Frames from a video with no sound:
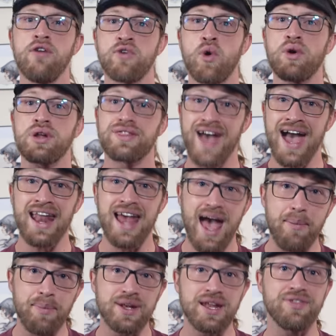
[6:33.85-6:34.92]
Of course, that
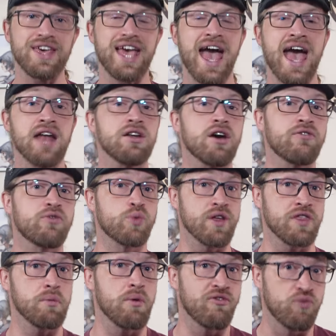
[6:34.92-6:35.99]
happened at the end of
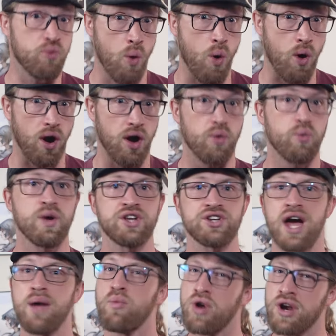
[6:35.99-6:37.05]
Rhythm of War, which
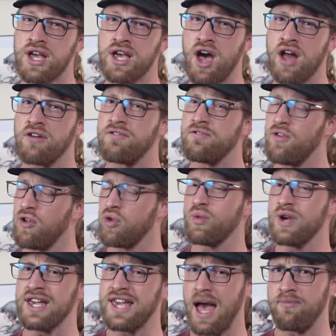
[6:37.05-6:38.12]
I'm working on a full
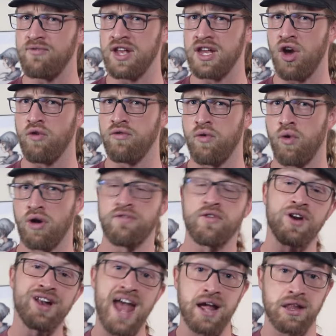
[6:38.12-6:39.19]
recap video
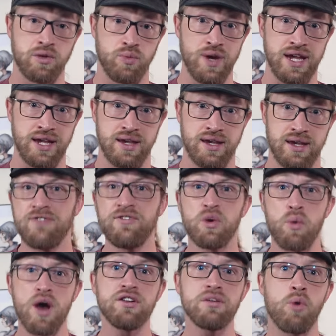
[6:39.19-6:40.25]
for next week. If
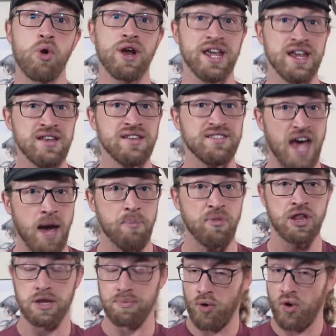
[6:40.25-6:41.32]
you want a more in-depth,
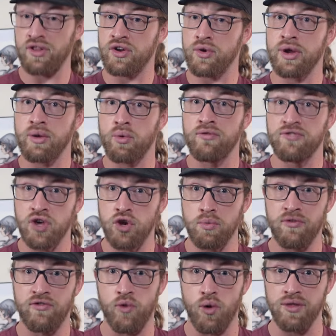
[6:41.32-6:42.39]
spoilery review
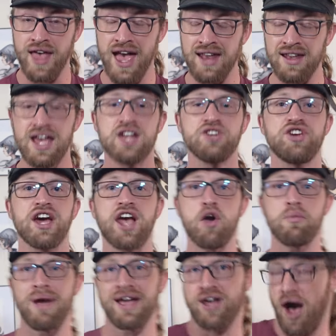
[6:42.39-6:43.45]
before then, check
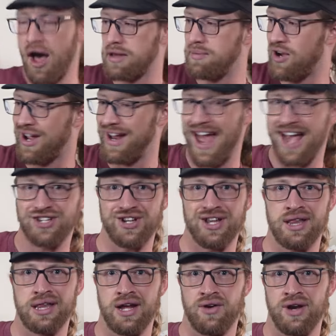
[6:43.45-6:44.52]
out my Cosmere Connection
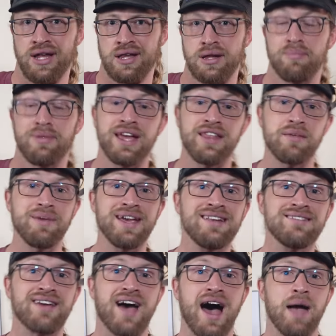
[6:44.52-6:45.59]
series. In the
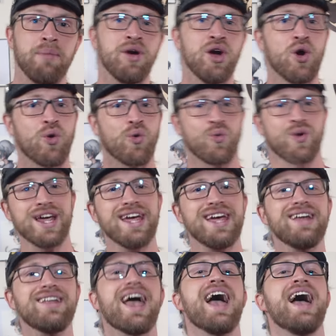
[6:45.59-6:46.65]
meantime,
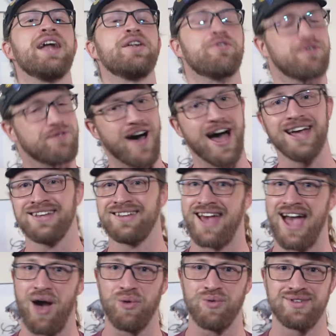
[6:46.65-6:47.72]
read and find
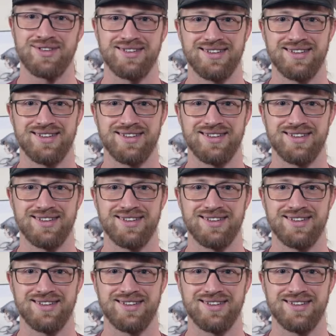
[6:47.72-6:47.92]
out!